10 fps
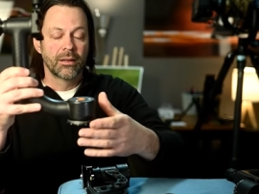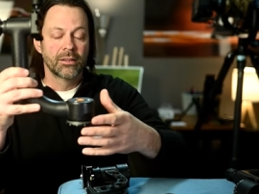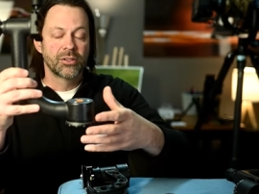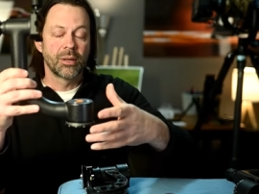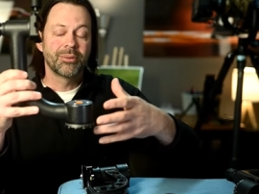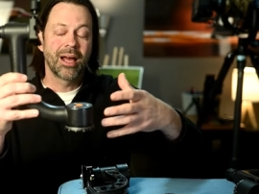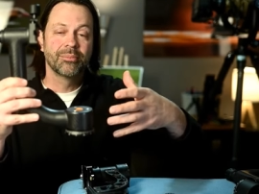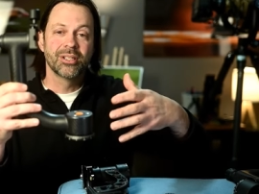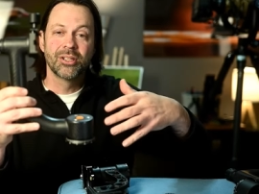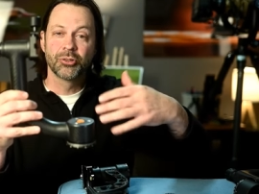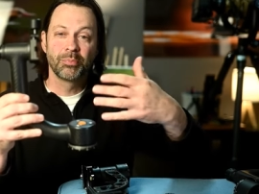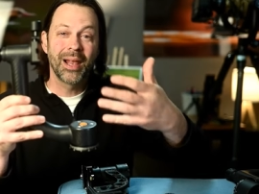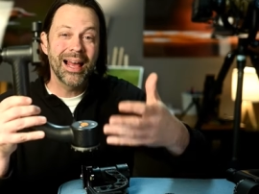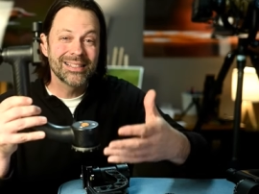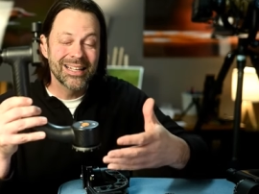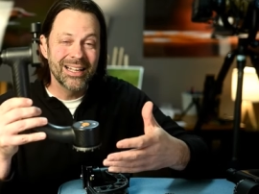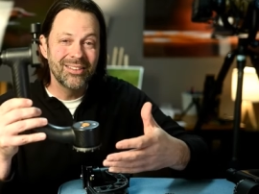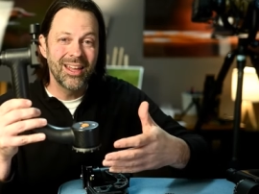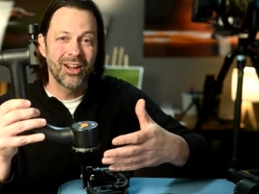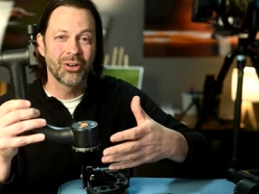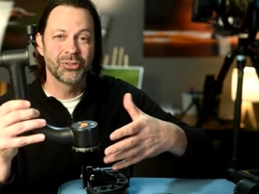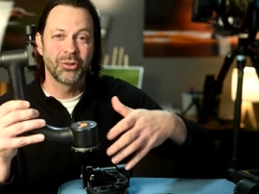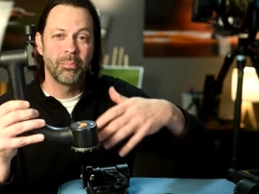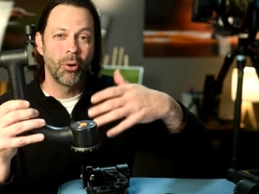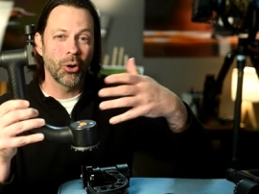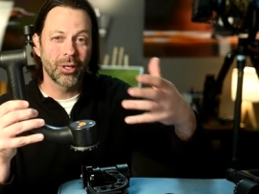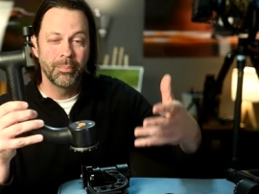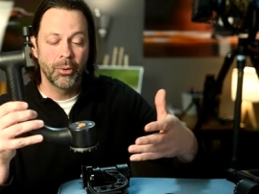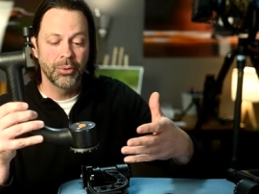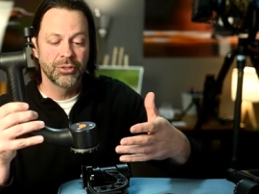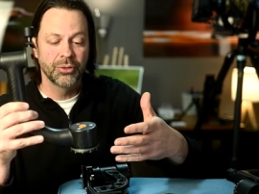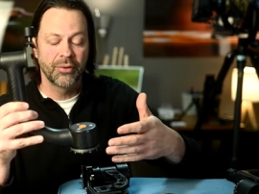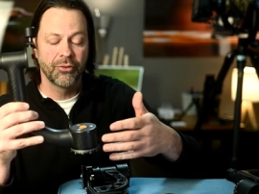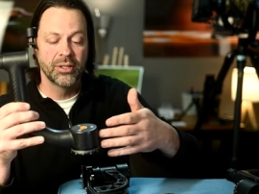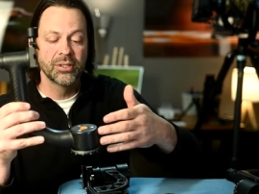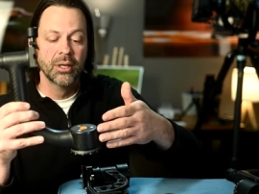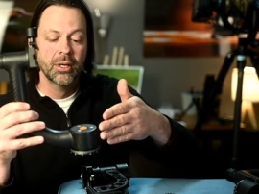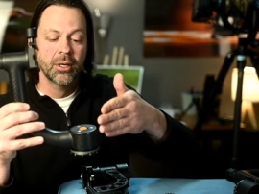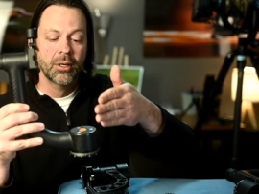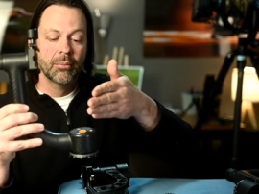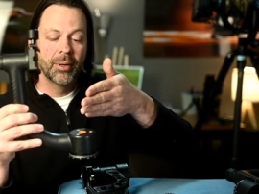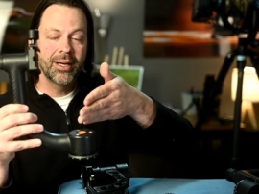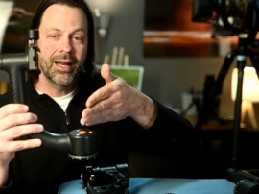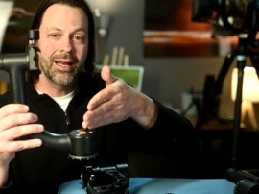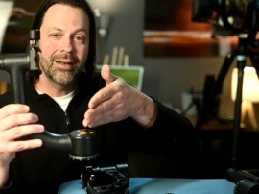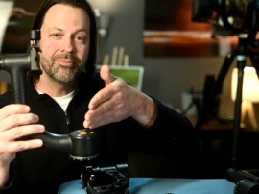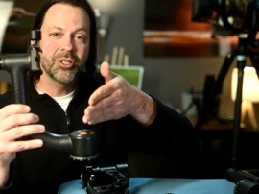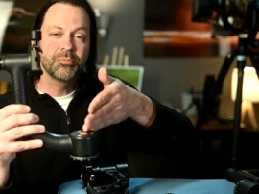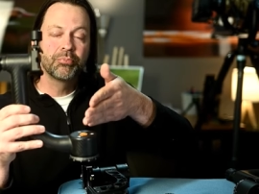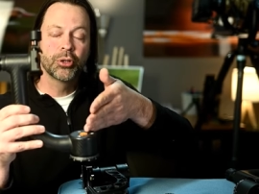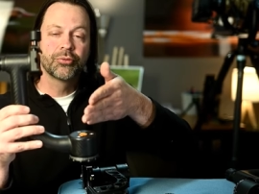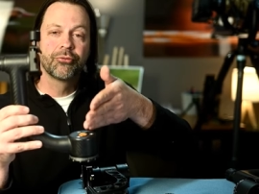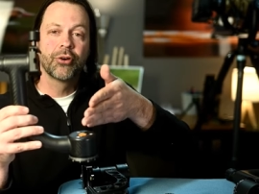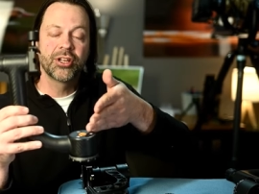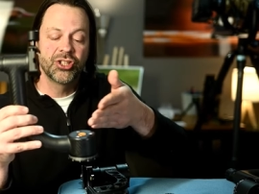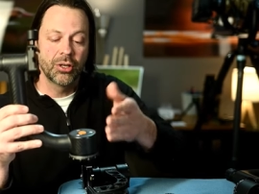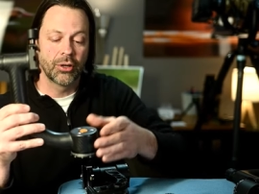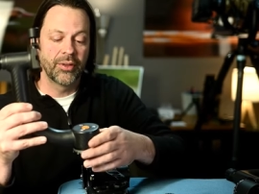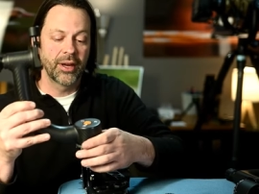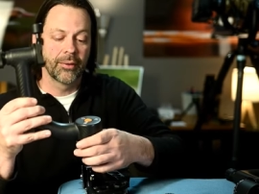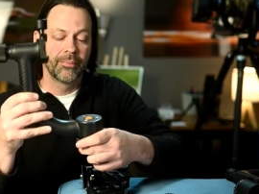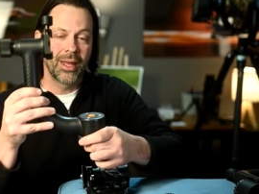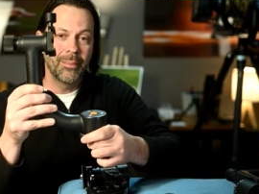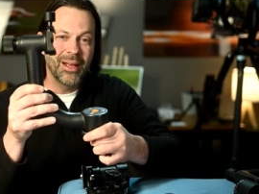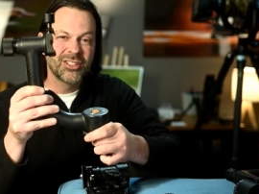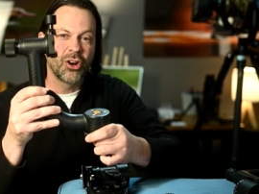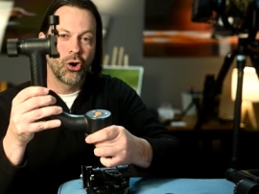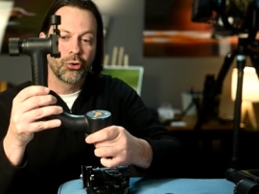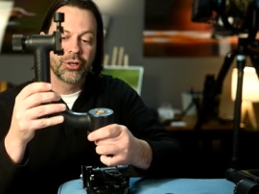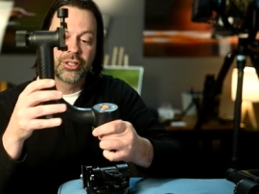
Sometimes it, there's plastic in there, so the part components are different, but it, it just puts friction on there and it makes it harder to